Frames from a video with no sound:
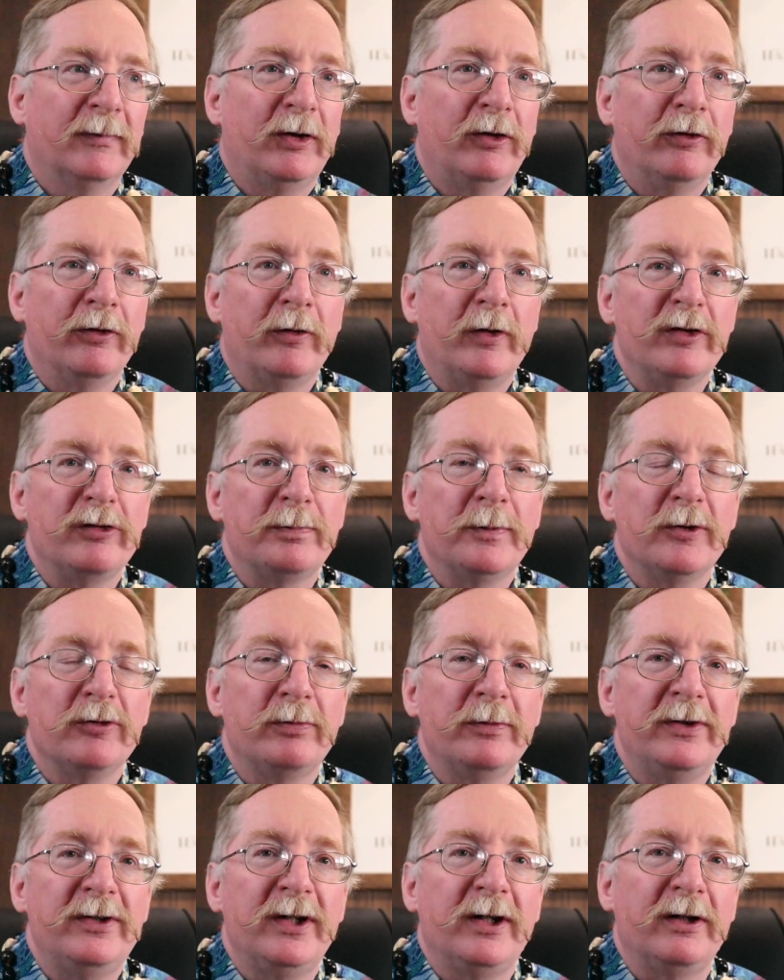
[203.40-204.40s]
Although I suppose
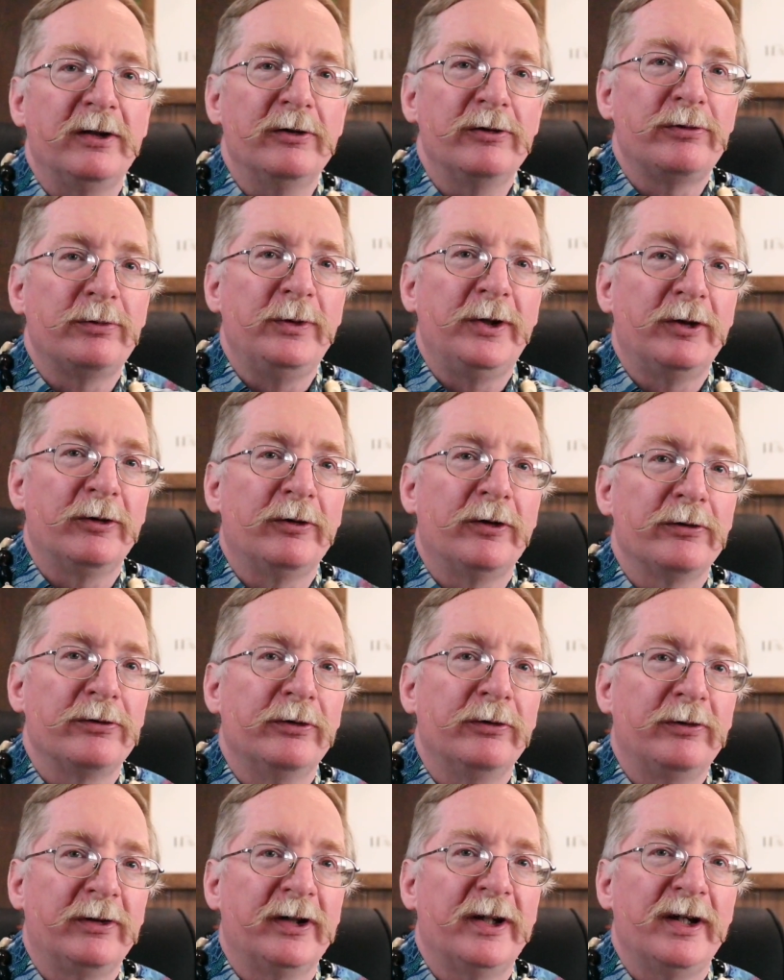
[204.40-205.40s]
with Dickens we could
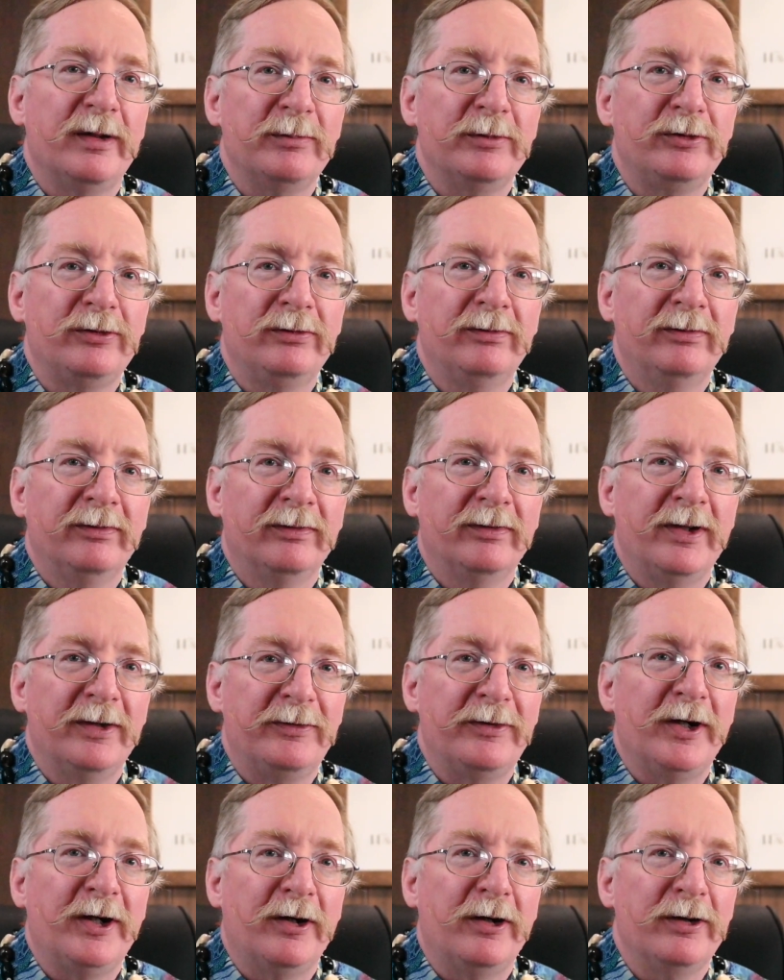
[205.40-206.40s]
also claim that
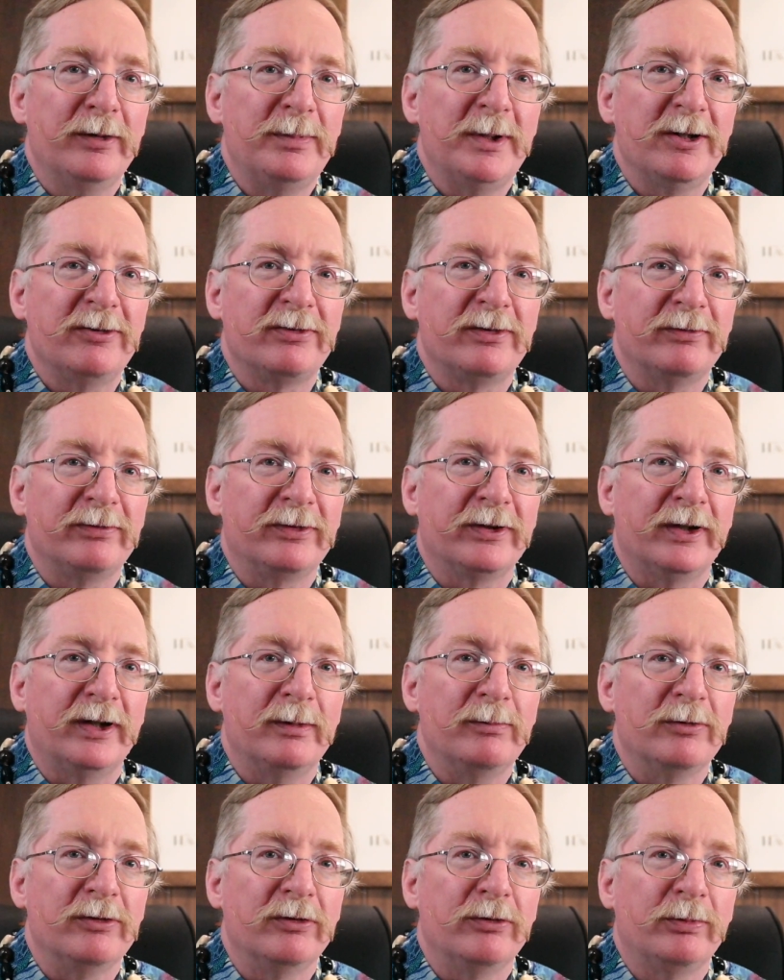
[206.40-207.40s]
they are the best of
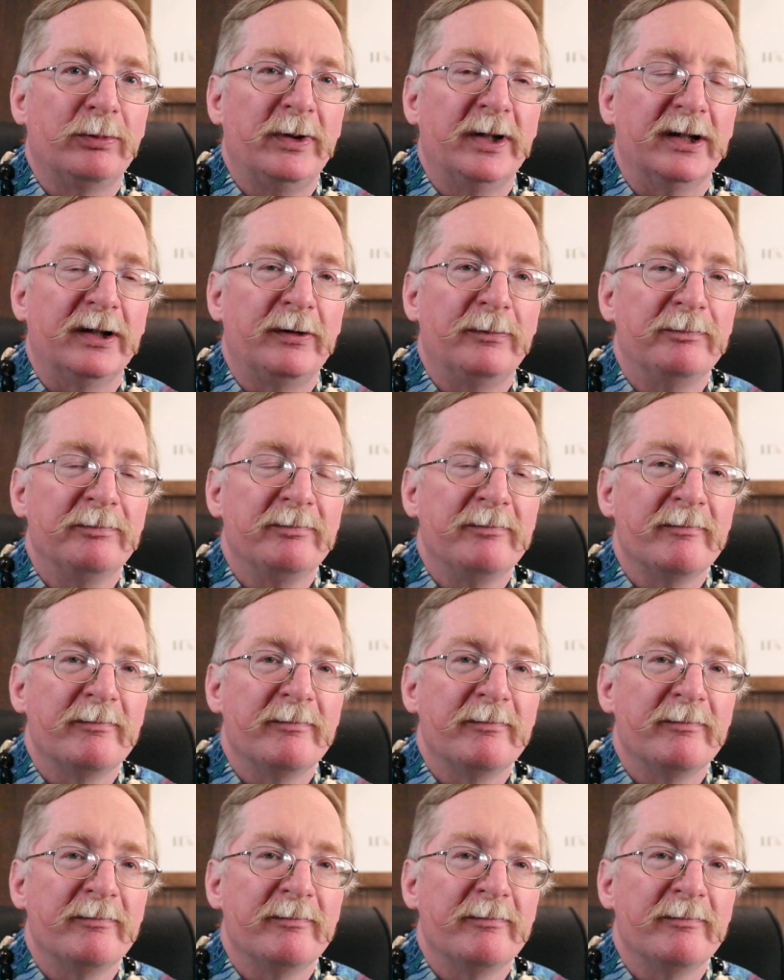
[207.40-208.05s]
times as well.